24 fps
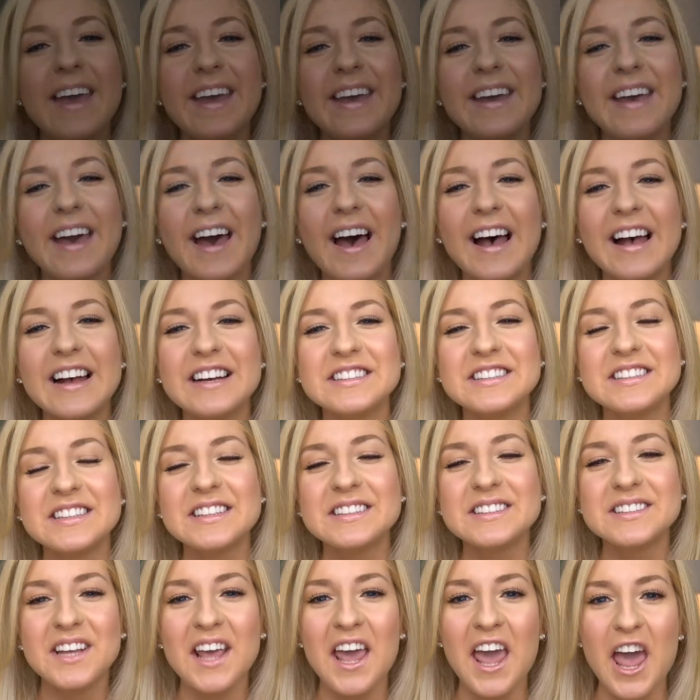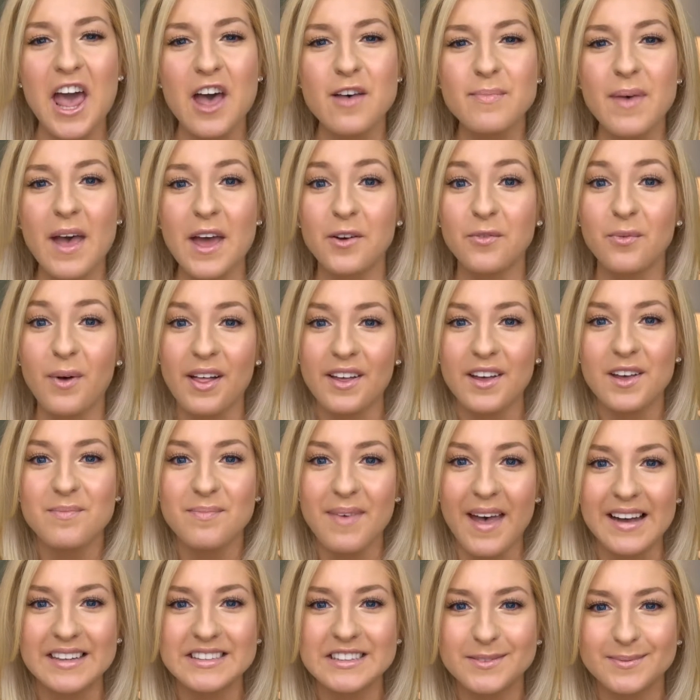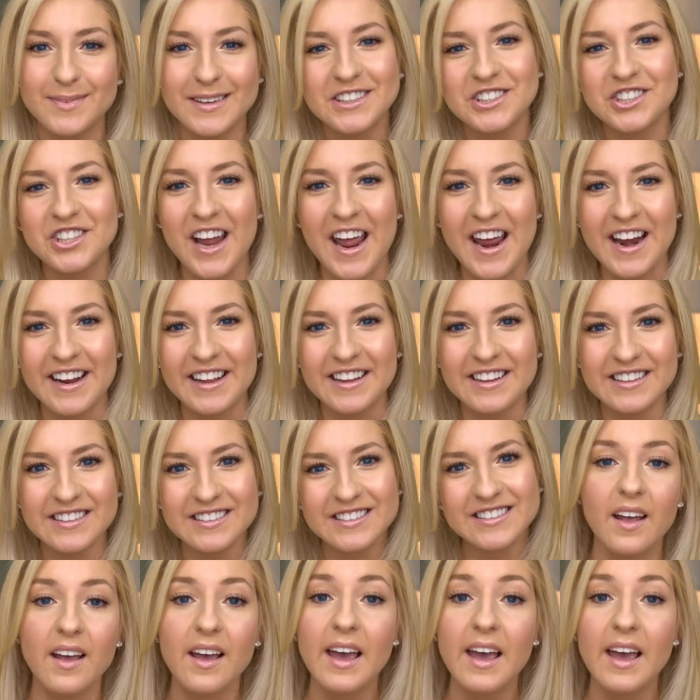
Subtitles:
guys, it's Cam and welcome back to my channel.